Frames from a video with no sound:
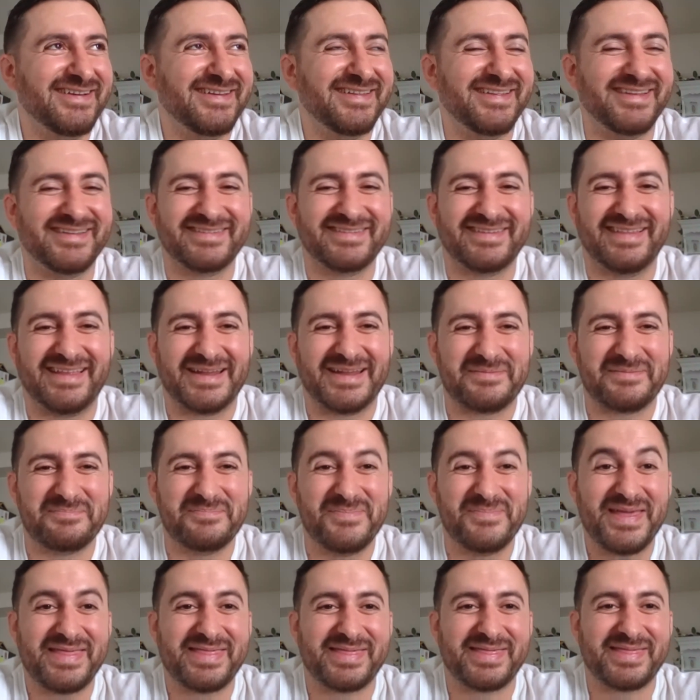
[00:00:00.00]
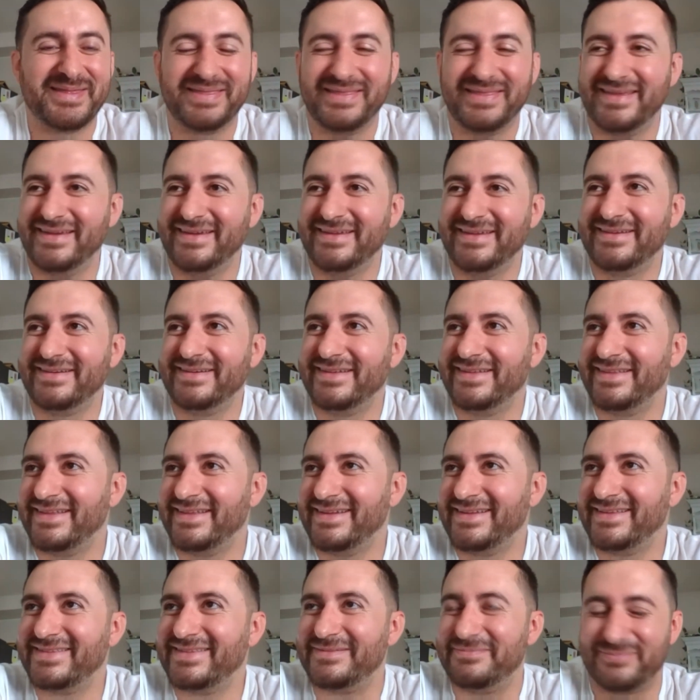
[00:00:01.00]
there's a lot of myth in the internet
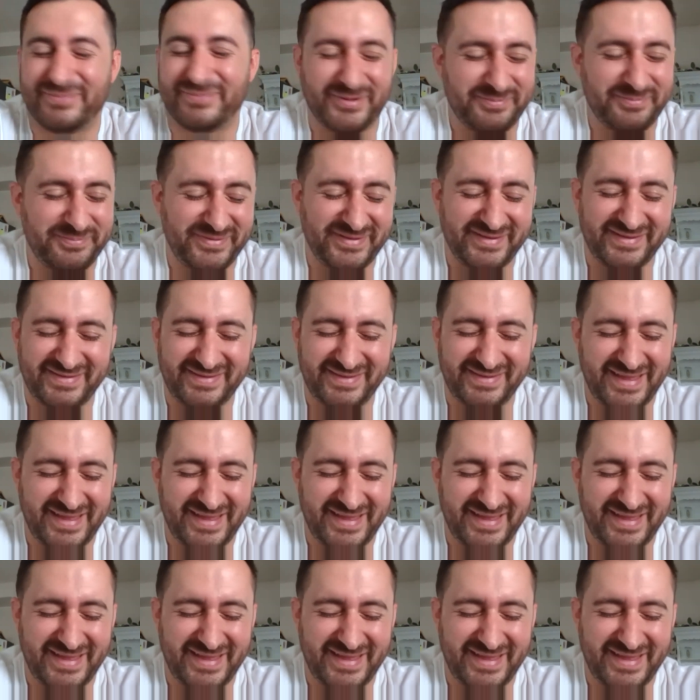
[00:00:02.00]
that isn't purpose.